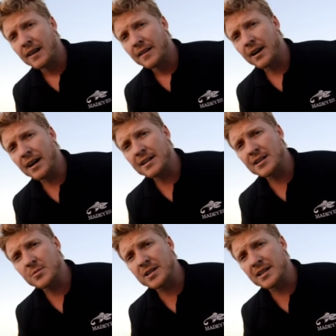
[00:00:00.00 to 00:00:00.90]
The idea
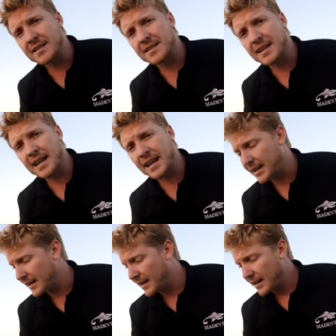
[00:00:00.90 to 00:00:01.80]
is when you can see it,
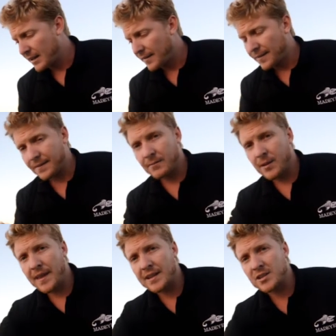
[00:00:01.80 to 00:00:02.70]

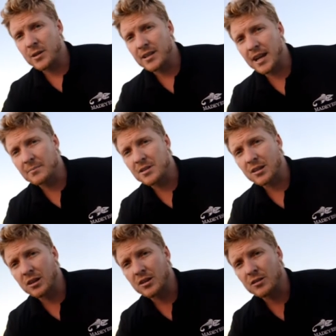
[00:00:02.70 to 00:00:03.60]
when that squid comes
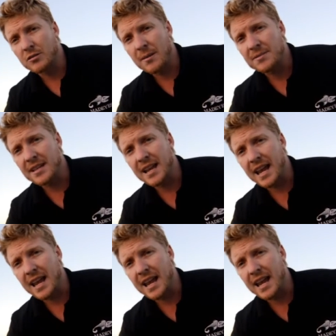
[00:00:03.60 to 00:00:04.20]
along and grabs it,